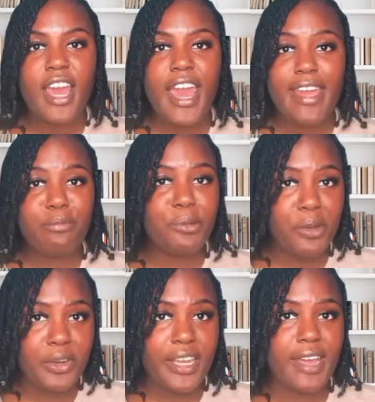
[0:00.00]
and
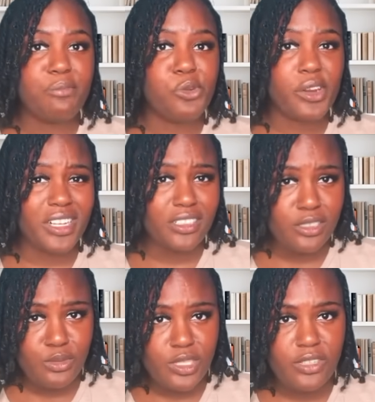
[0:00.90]
promoting a more
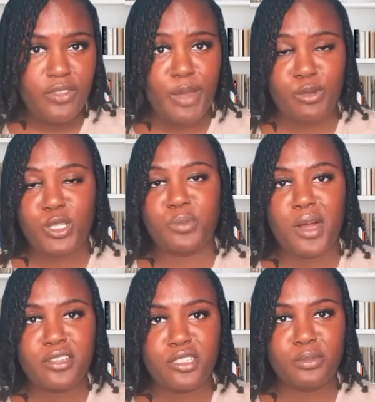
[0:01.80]
inclusive and
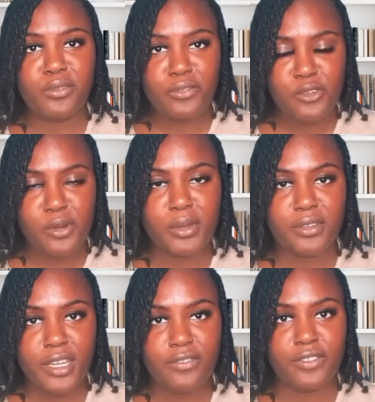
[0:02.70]
responsible form of
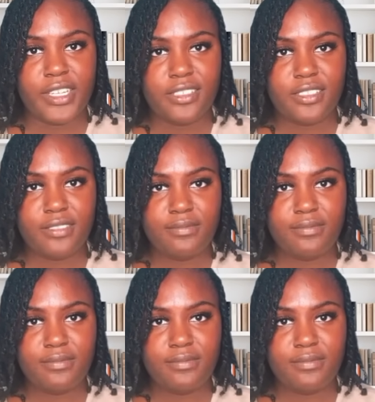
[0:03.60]
governance.